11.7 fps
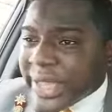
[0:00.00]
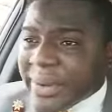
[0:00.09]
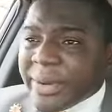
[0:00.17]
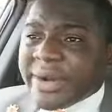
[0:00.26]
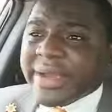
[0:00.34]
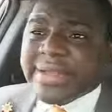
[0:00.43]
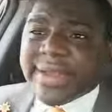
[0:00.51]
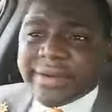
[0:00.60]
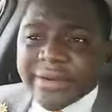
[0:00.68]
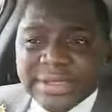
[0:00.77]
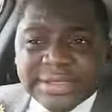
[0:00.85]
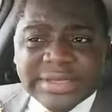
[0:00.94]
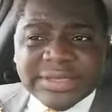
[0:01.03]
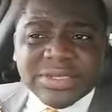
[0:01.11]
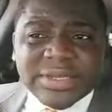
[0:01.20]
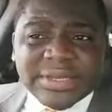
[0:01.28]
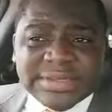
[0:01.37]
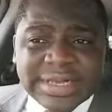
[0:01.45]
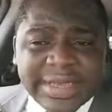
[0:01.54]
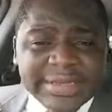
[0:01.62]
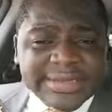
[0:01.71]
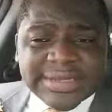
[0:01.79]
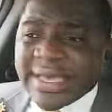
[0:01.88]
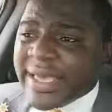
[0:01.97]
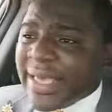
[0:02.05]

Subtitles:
America the great nation it is